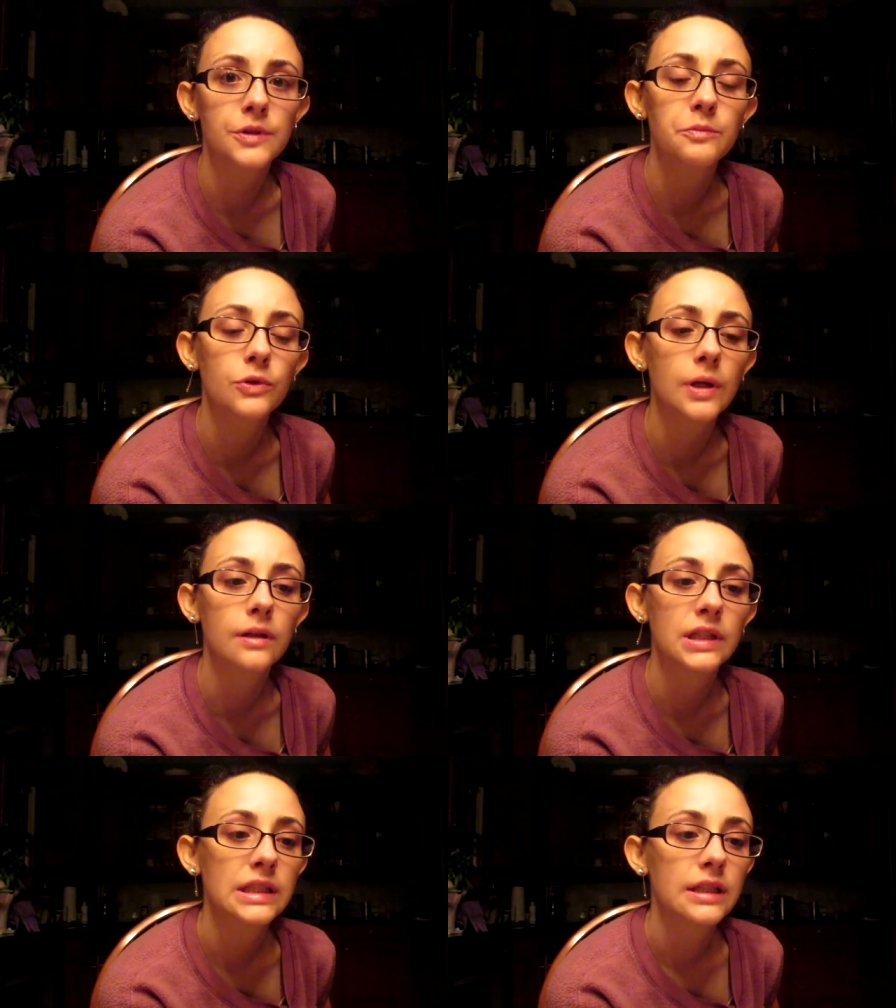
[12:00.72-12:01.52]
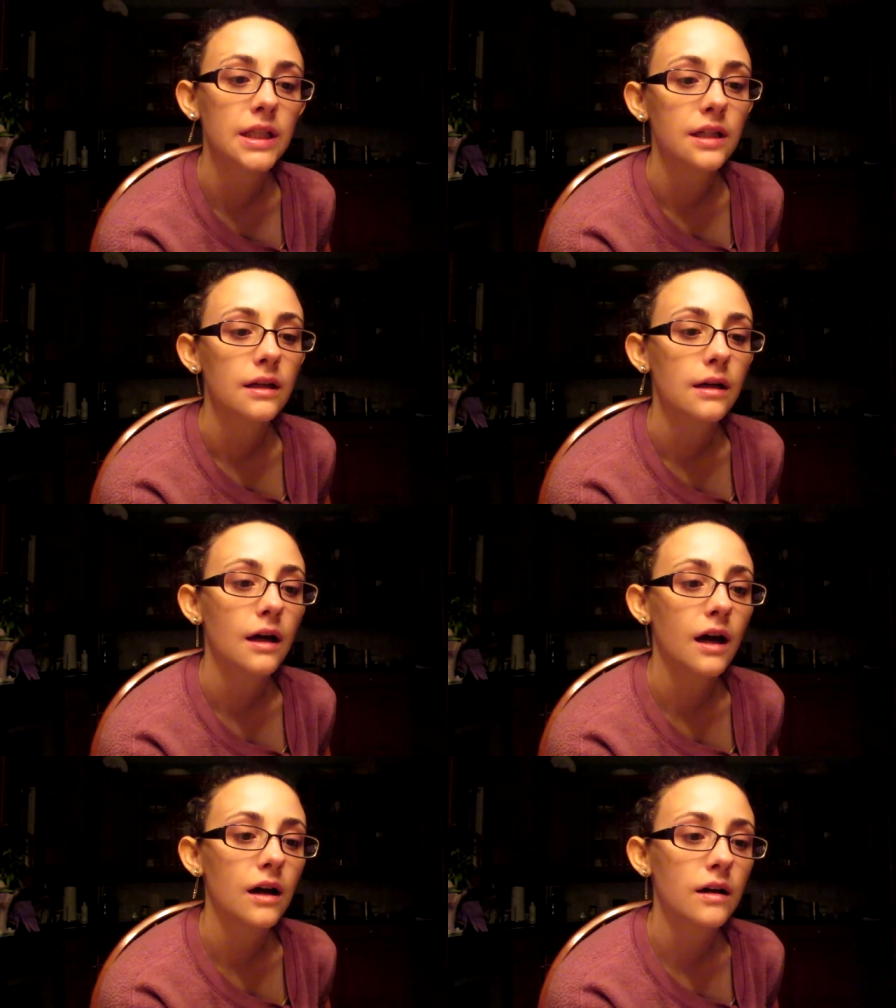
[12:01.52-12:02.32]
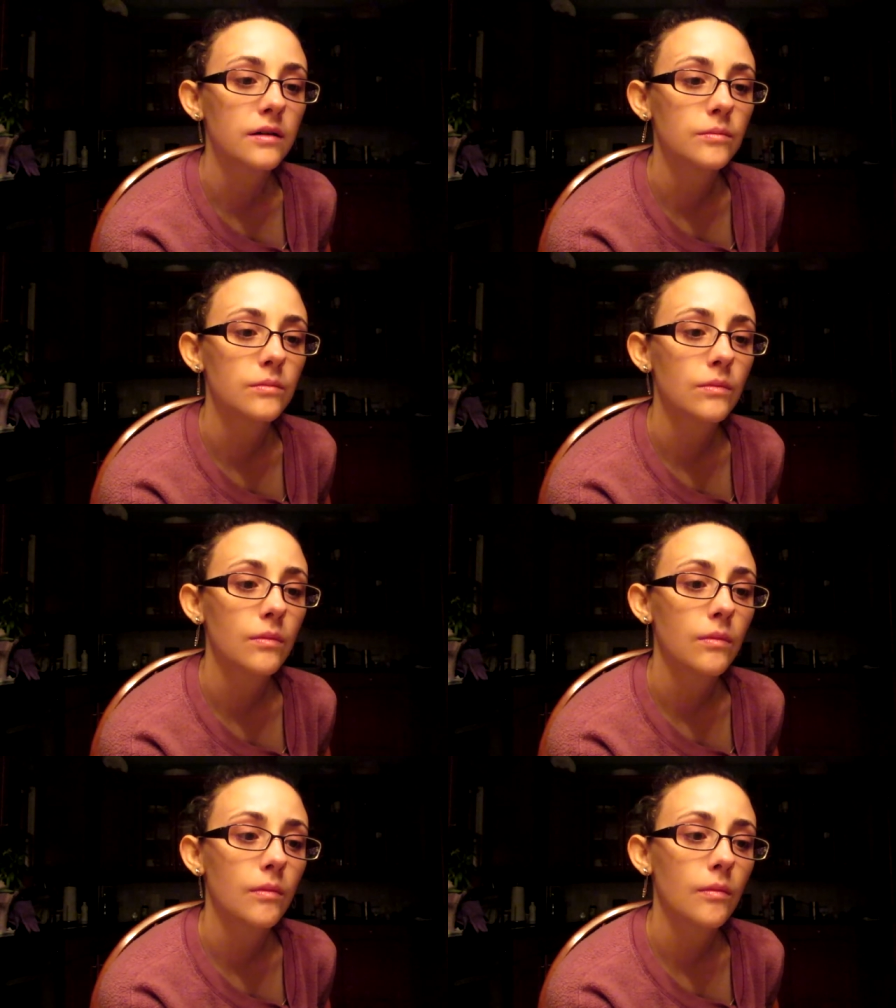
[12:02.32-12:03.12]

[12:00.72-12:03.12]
he was born, and